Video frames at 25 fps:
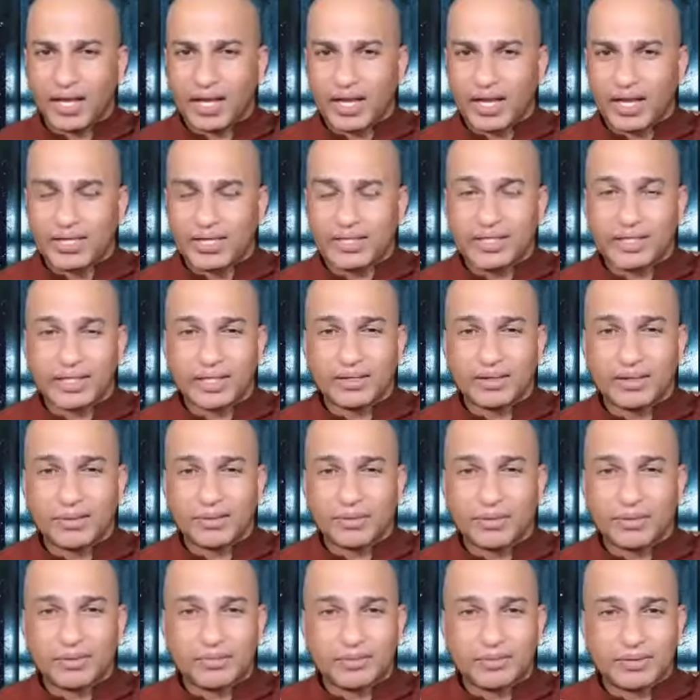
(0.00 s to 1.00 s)
And
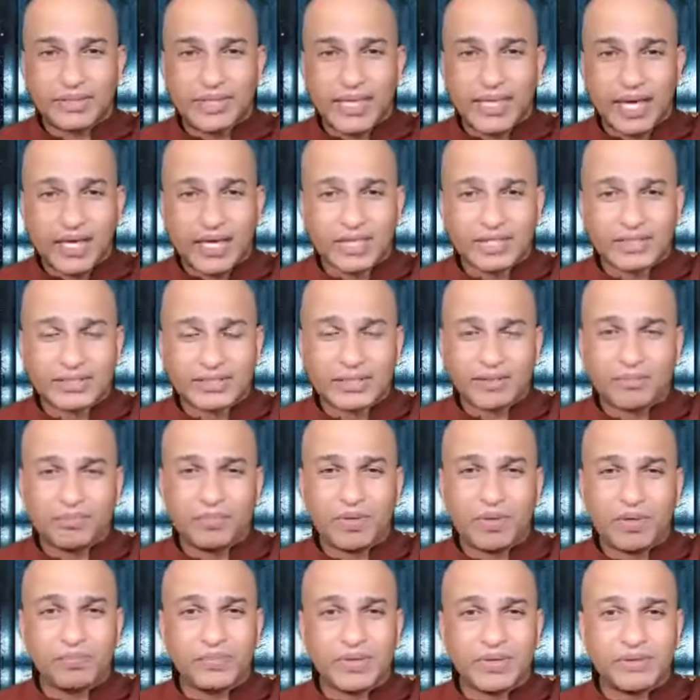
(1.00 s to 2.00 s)
there are some
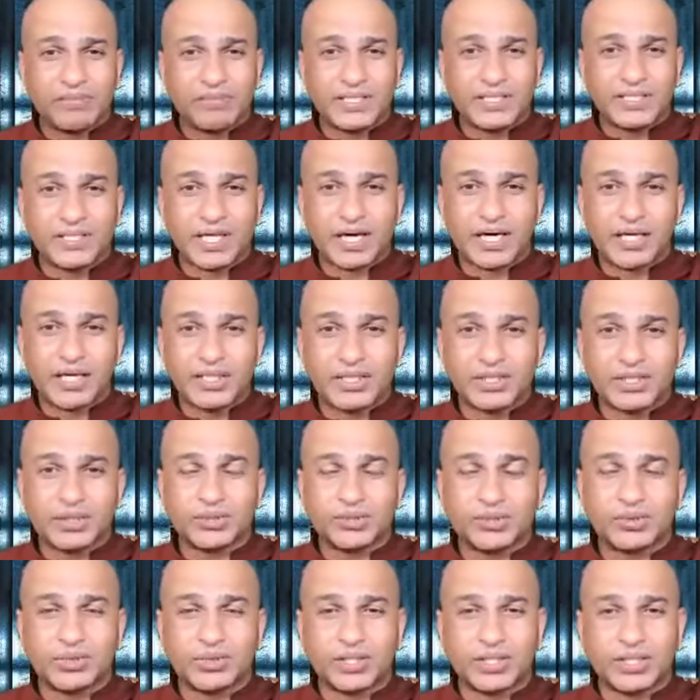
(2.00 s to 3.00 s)
people
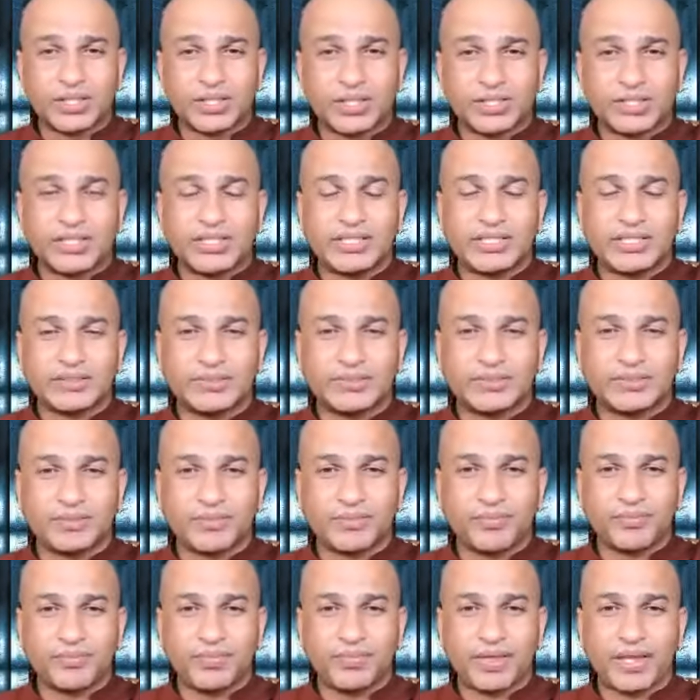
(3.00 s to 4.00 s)
misunderstood this
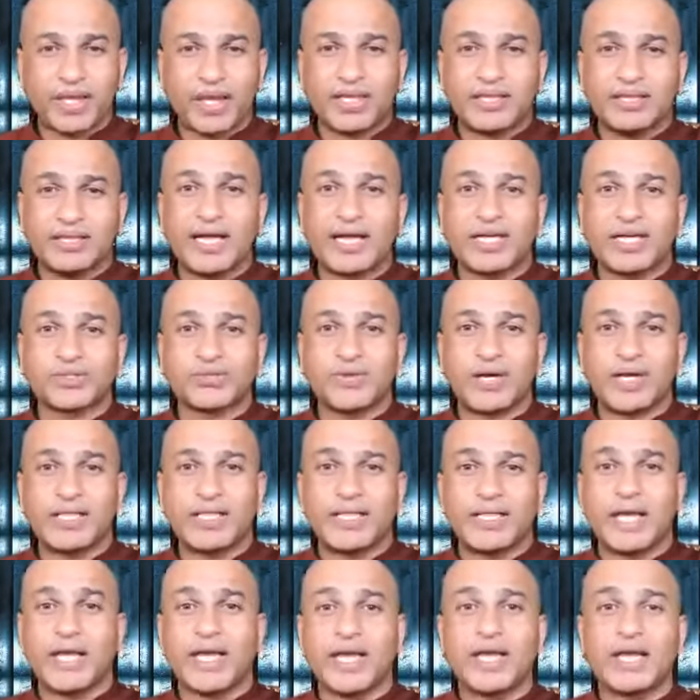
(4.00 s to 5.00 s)
and that's why
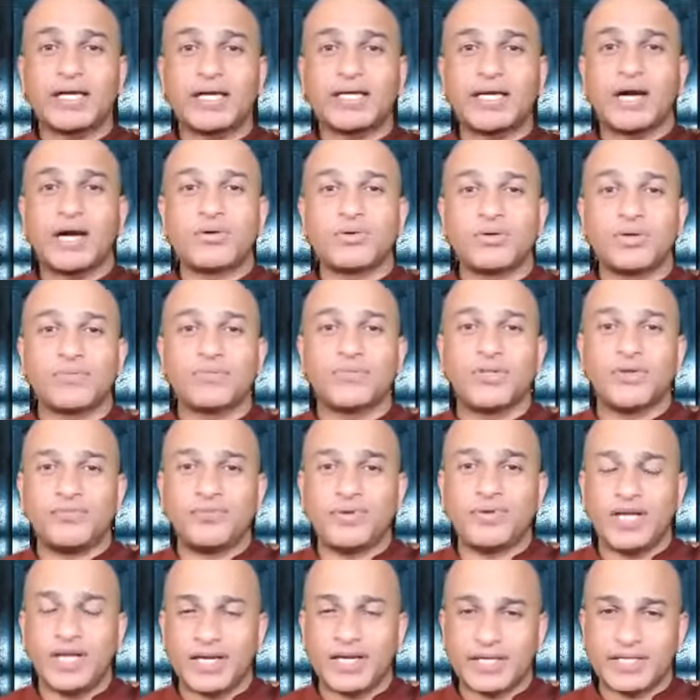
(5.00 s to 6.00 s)
they get out of the
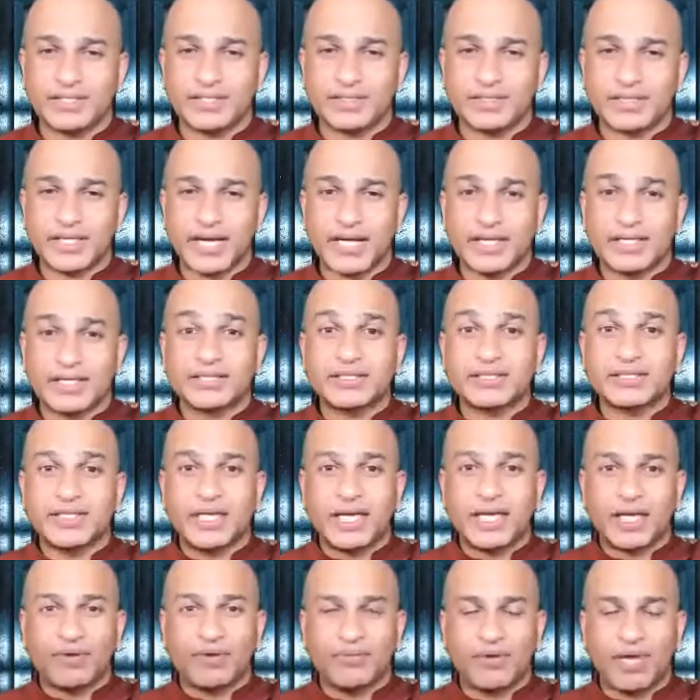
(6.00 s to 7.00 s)
feelings and
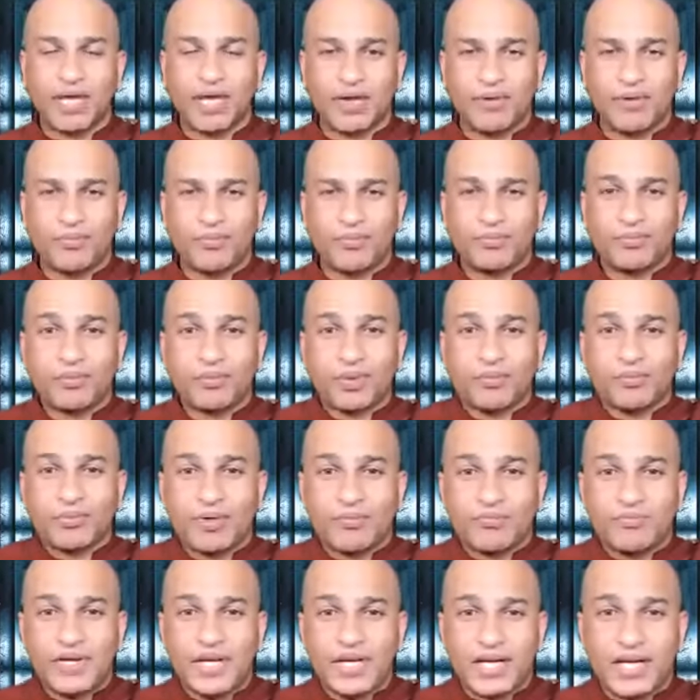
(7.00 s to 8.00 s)
stay away from
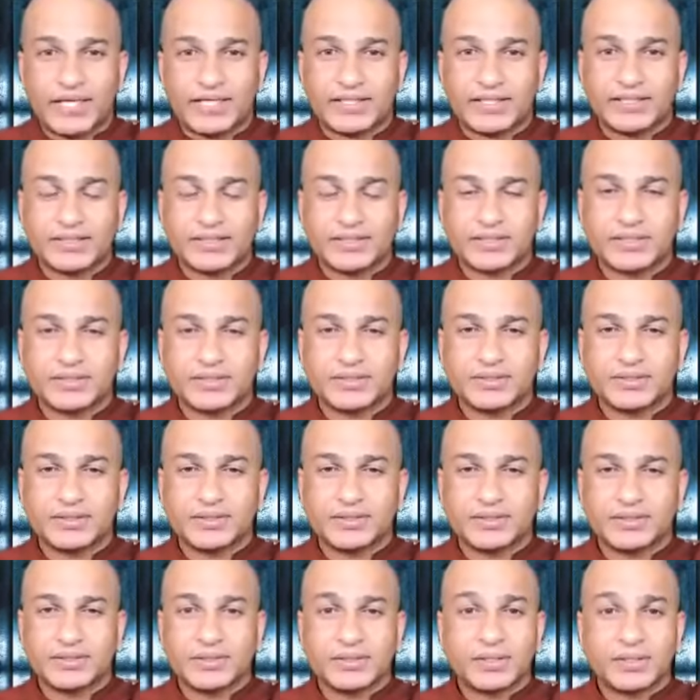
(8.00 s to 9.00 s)
the feelings.
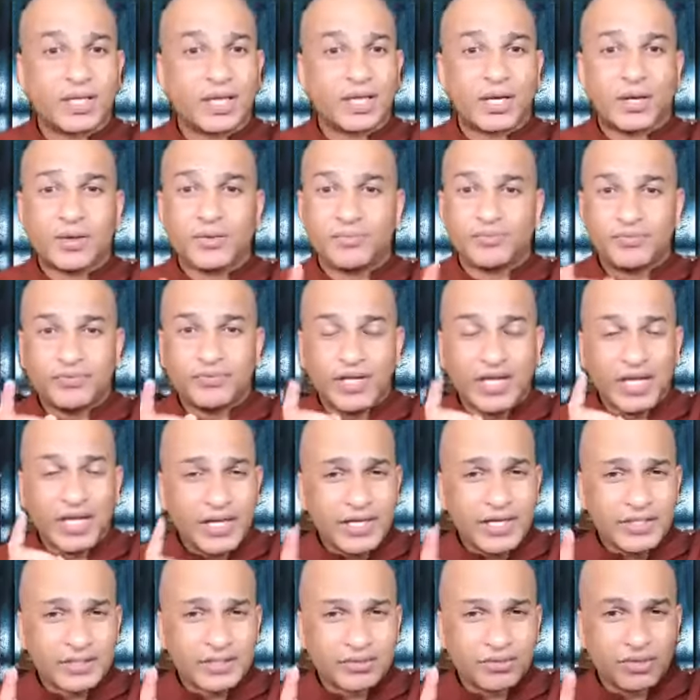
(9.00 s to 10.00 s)

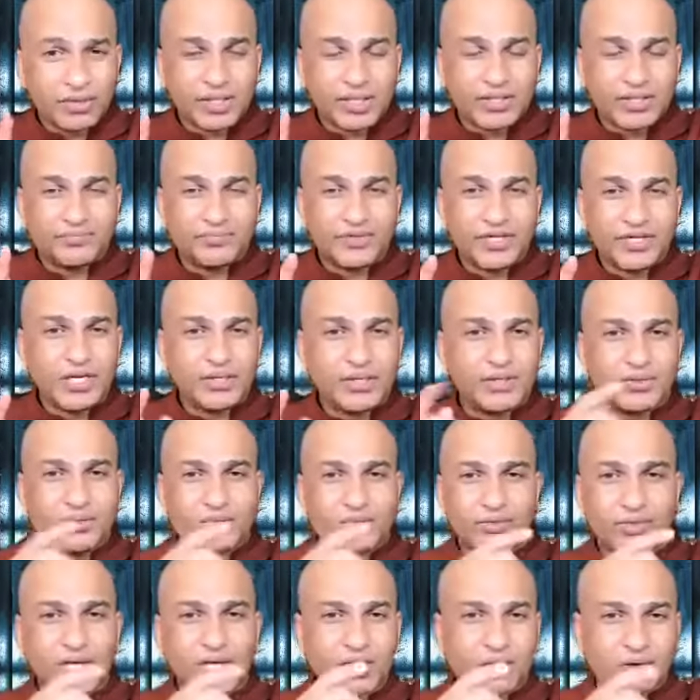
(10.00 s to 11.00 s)
Feelings not the feed
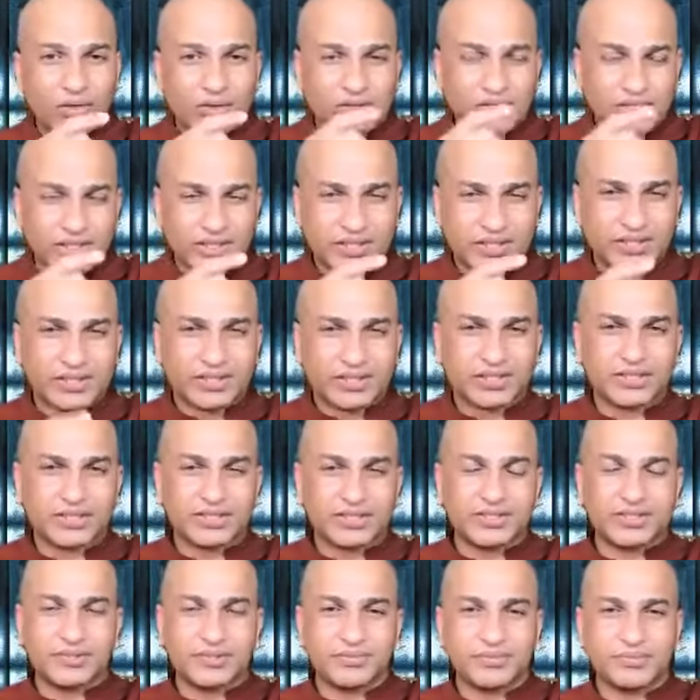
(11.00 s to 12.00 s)
to the
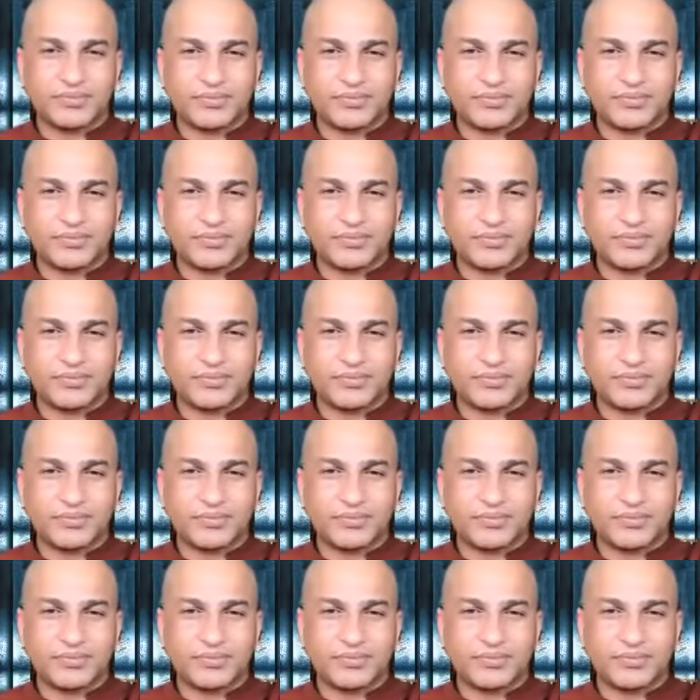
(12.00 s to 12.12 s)
consciousness.